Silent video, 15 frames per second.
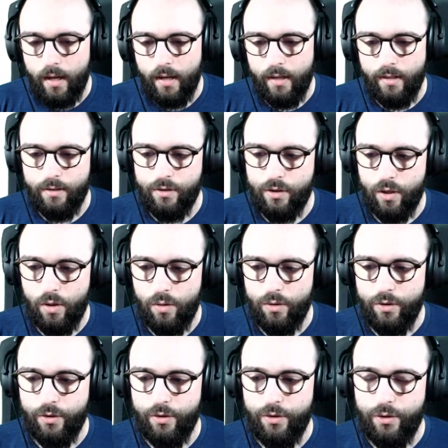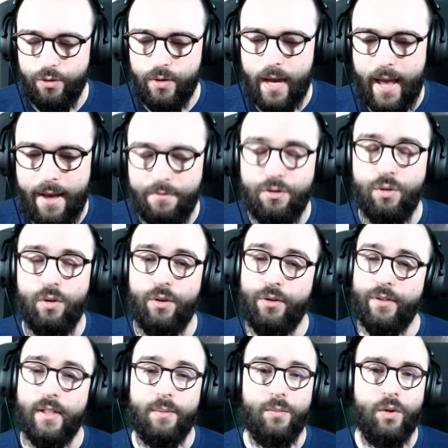So you have to
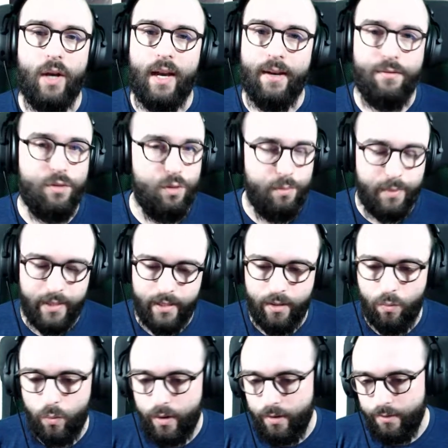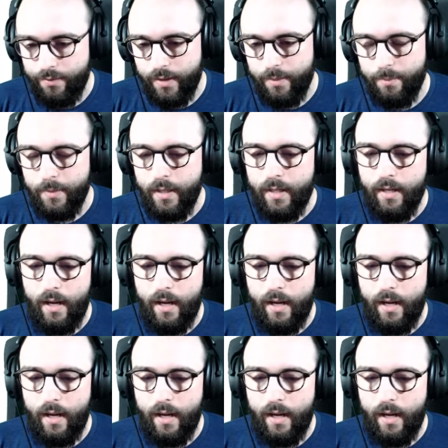learn them, you have to be aware of them.